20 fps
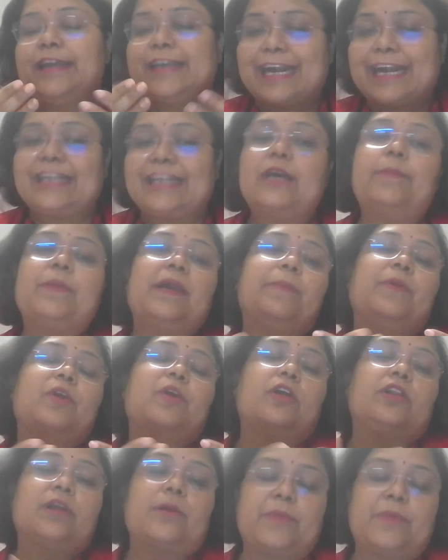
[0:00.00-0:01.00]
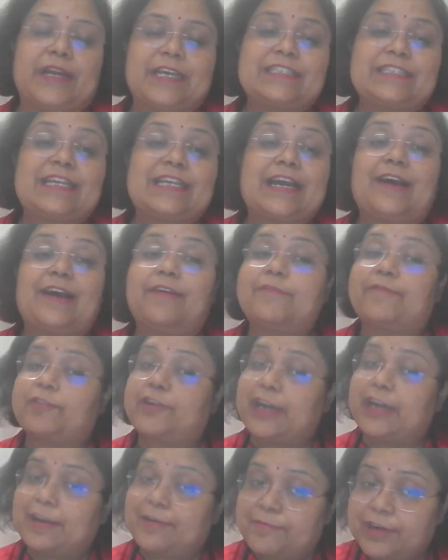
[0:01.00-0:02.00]
Get the baby on the breast
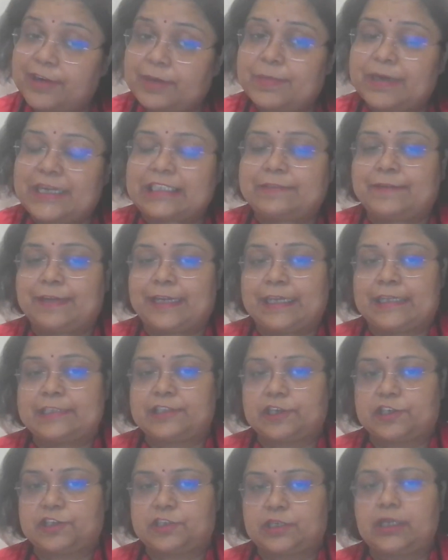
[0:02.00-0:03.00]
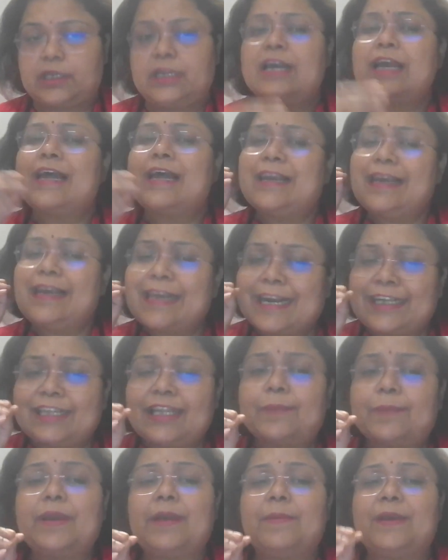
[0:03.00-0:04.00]
for every breastfeeding session.
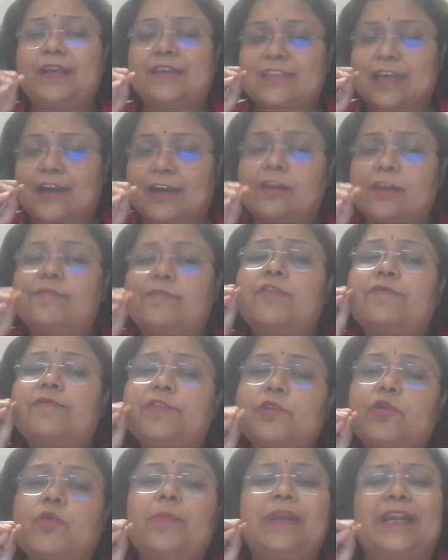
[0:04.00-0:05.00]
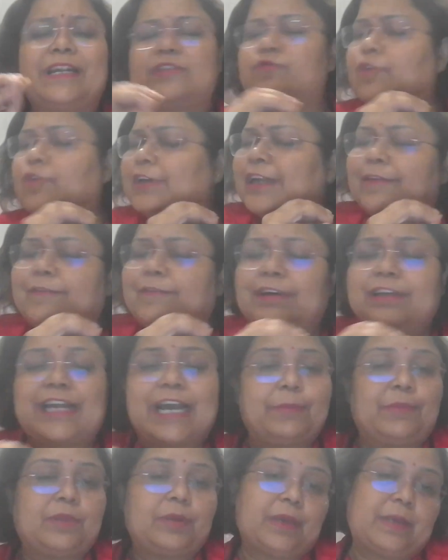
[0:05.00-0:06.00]
Let the baby suckle for a few minutes, whatever
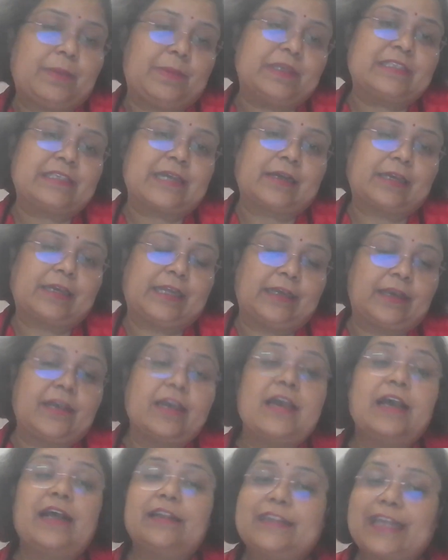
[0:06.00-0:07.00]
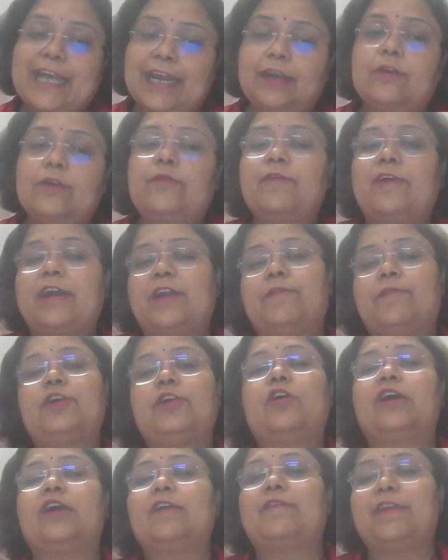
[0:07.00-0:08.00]
time the baby is suckling. Then whenever
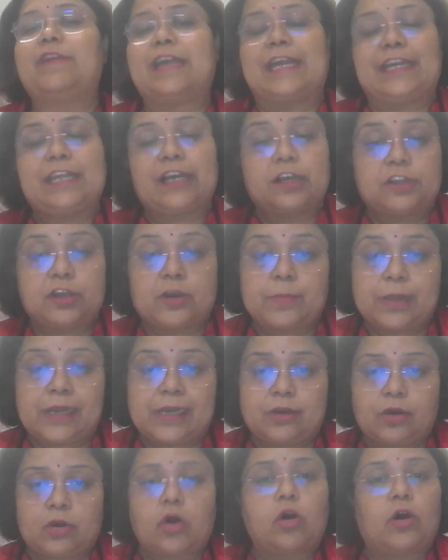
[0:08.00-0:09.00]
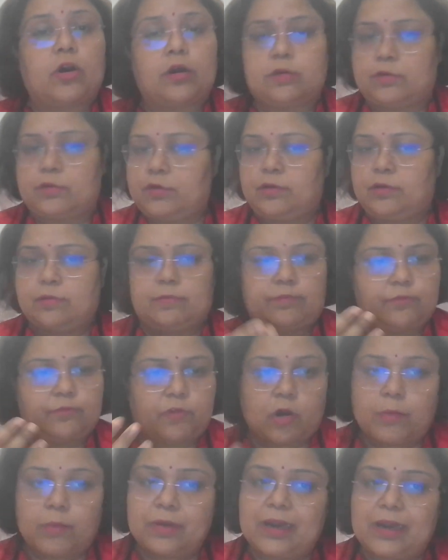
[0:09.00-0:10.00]
you're giving any other milk or
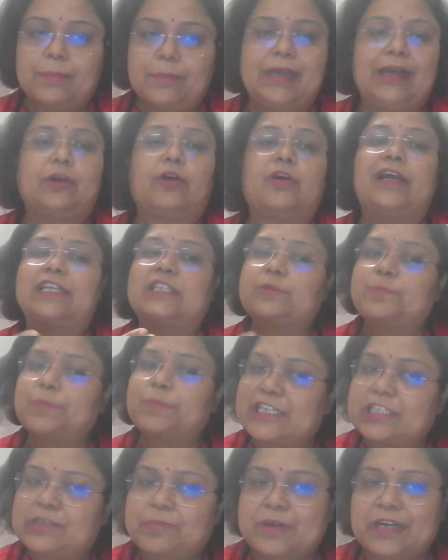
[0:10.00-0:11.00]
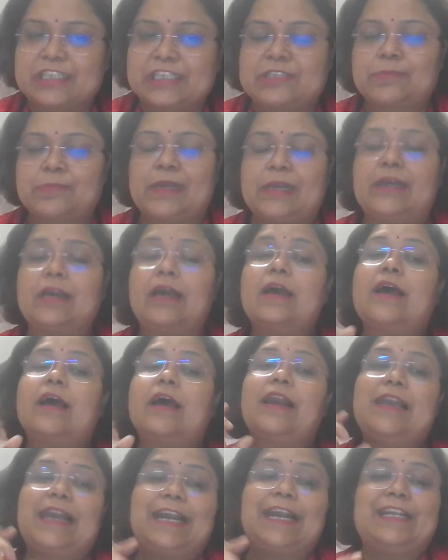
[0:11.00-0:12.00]
formula milk or express breast milk,
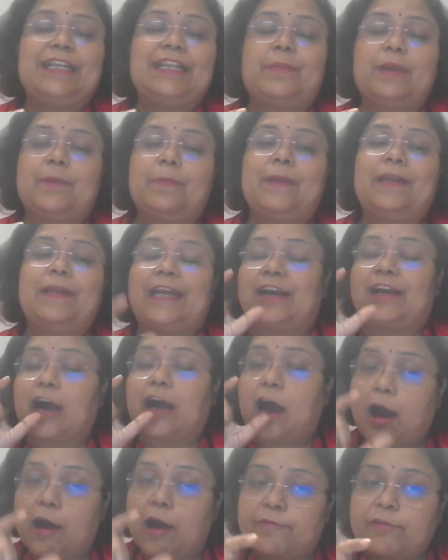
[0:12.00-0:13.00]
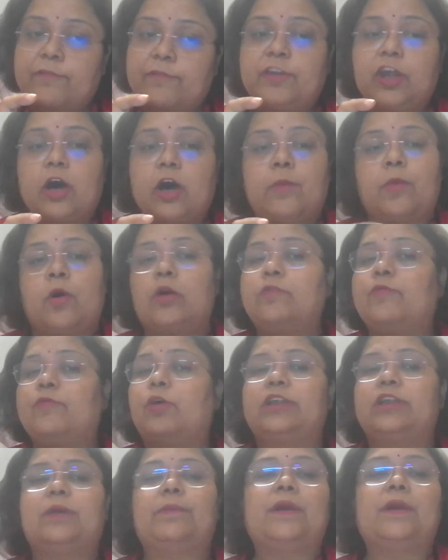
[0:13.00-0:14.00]
let the baby take half of the amount
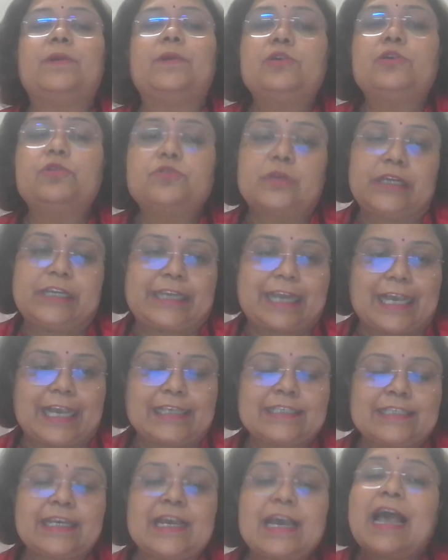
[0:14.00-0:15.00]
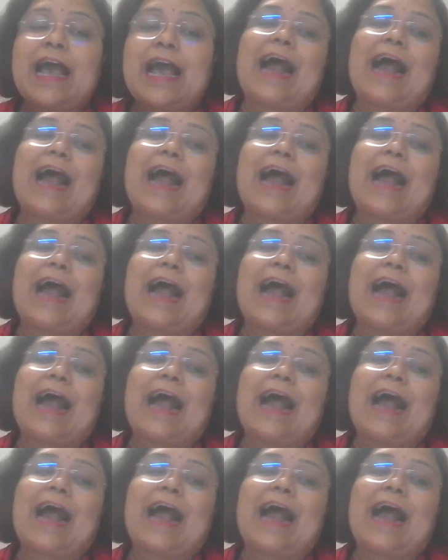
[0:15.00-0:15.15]
what the baby usually takes.